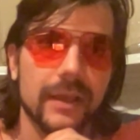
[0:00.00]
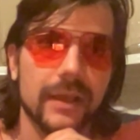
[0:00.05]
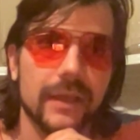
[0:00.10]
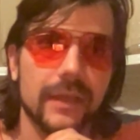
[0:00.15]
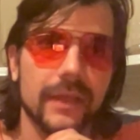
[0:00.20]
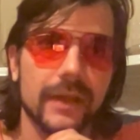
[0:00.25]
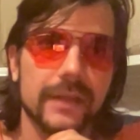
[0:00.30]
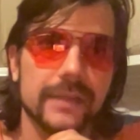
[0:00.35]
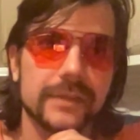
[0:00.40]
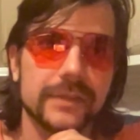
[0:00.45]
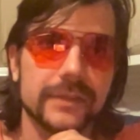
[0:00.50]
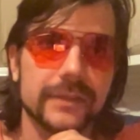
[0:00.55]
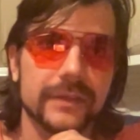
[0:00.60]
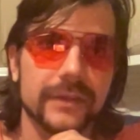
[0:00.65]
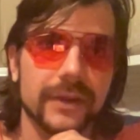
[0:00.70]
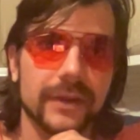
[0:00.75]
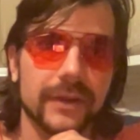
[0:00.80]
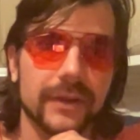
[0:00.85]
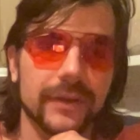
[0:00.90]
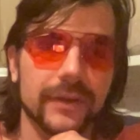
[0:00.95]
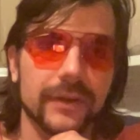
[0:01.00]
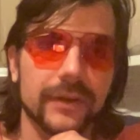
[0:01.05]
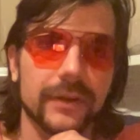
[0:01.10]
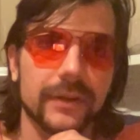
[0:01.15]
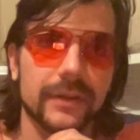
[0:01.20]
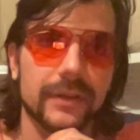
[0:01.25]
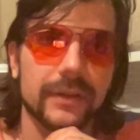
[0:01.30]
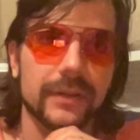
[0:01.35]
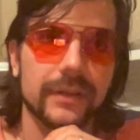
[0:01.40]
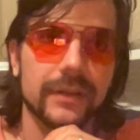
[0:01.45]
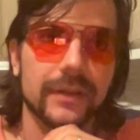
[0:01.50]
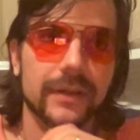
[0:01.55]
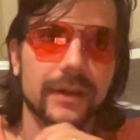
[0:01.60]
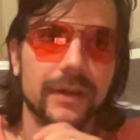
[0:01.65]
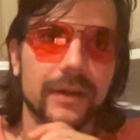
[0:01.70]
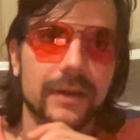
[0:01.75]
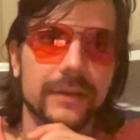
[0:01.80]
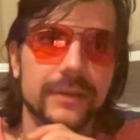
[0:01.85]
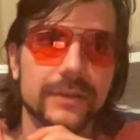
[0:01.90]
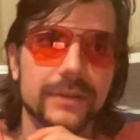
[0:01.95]
and that's not good.
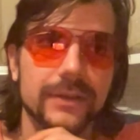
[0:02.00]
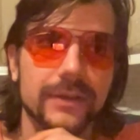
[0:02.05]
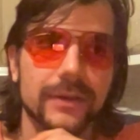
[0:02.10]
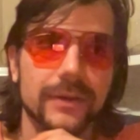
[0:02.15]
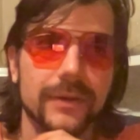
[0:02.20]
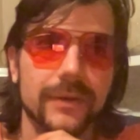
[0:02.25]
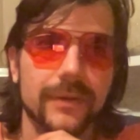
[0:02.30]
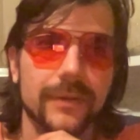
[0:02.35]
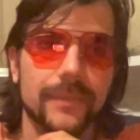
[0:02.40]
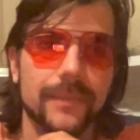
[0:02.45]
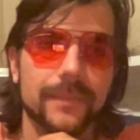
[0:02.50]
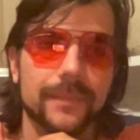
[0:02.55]
So